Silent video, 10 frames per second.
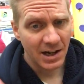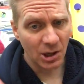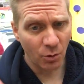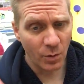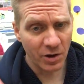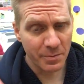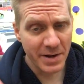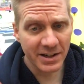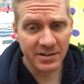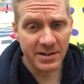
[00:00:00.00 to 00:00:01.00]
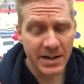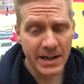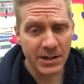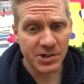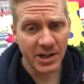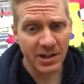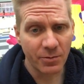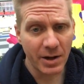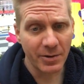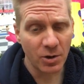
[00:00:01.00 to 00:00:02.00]
Hello and welcome back to Today in China,
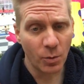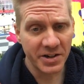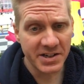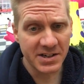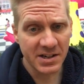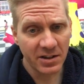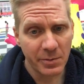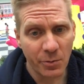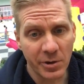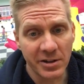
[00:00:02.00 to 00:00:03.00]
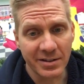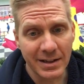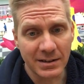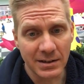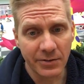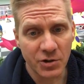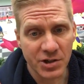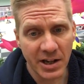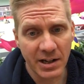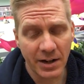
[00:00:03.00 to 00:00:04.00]
where I bring you one detail about what it's like to live in
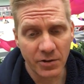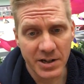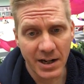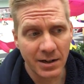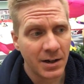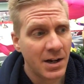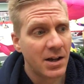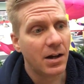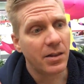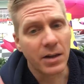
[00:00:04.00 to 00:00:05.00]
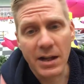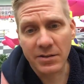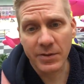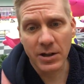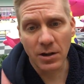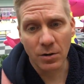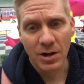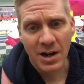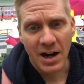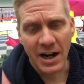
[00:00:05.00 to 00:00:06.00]
China every day. The last video,
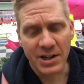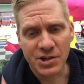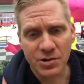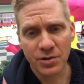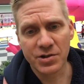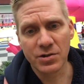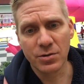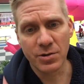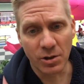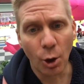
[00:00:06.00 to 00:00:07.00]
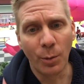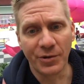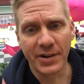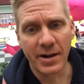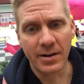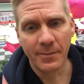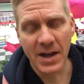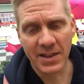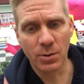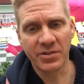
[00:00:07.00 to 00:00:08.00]
I had showed you the Global Center,
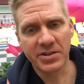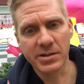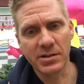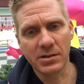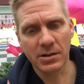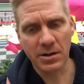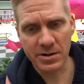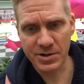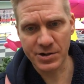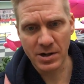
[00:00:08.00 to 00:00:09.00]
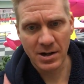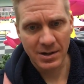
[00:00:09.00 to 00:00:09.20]
and there was the large